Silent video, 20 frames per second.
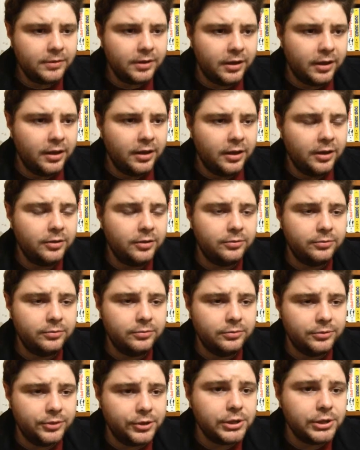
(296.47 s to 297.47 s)

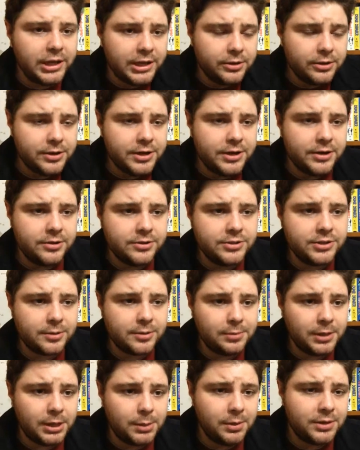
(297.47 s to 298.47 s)
the later years,
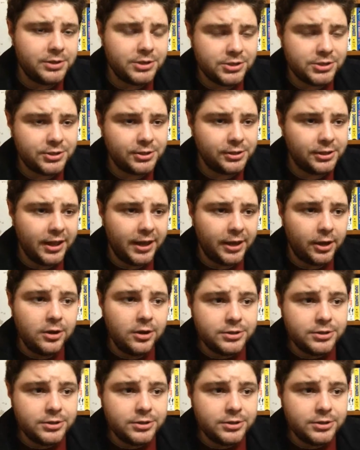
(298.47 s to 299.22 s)
played by Jessica Lange.